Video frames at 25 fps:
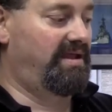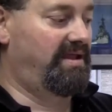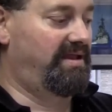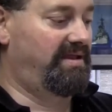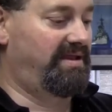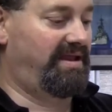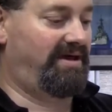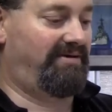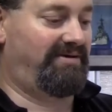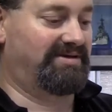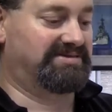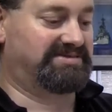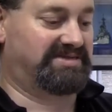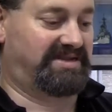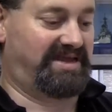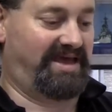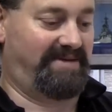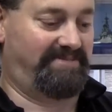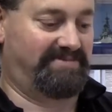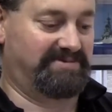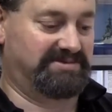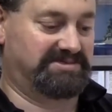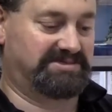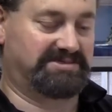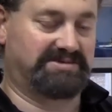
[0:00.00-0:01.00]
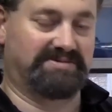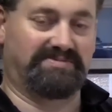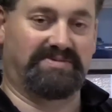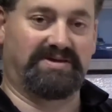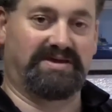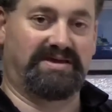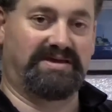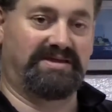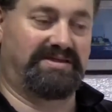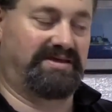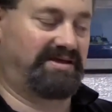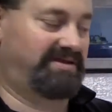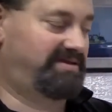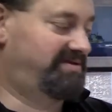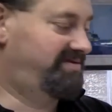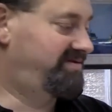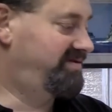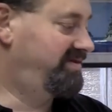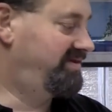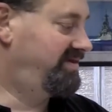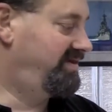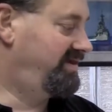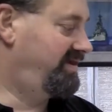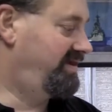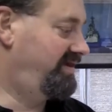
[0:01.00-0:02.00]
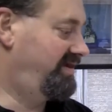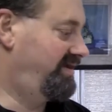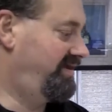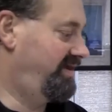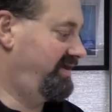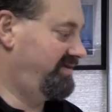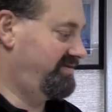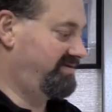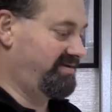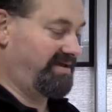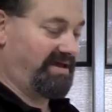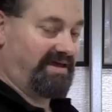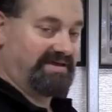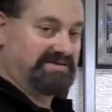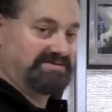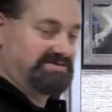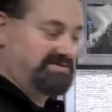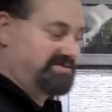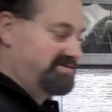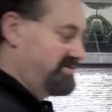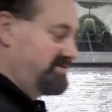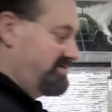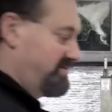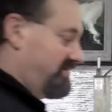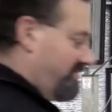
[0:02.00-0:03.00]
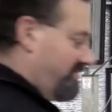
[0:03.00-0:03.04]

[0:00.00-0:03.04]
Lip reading: Now, as it happens to be that, and as